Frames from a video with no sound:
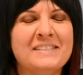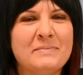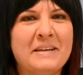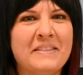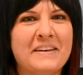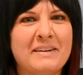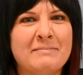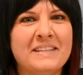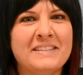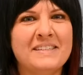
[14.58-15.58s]
Smith.
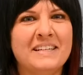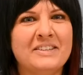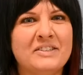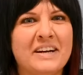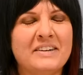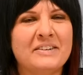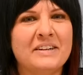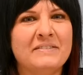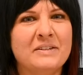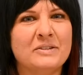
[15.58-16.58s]
I'm the Senior Director
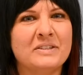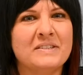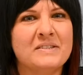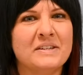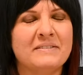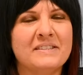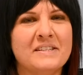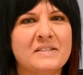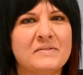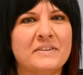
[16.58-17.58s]
of Nutrition
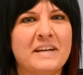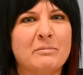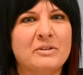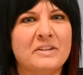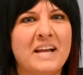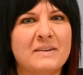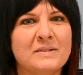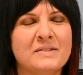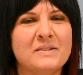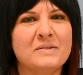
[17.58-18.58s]
Services for Neighborhood
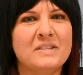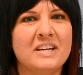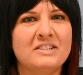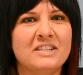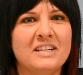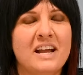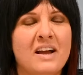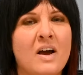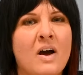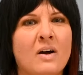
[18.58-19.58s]
House Association,
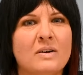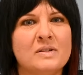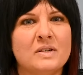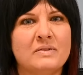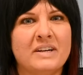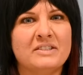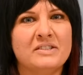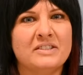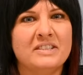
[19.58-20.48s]
also a registered